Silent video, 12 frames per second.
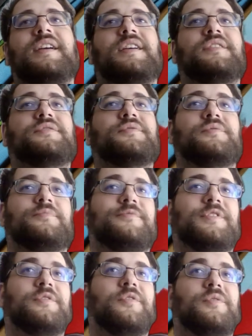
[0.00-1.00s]
into
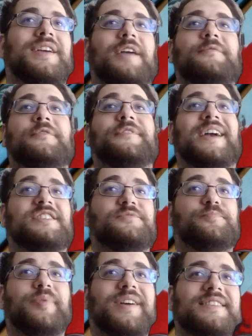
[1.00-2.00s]
the game with
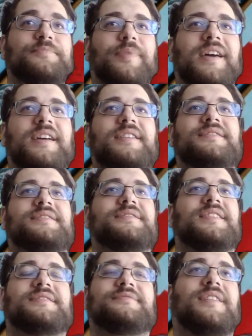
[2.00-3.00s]
experienced players is
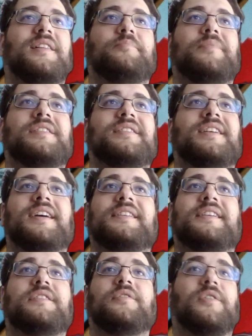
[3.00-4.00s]
just well beating a
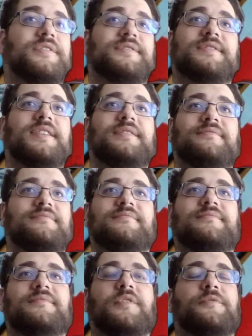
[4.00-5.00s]
dead horse and
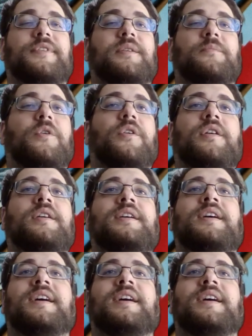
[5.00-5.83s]
nothing more.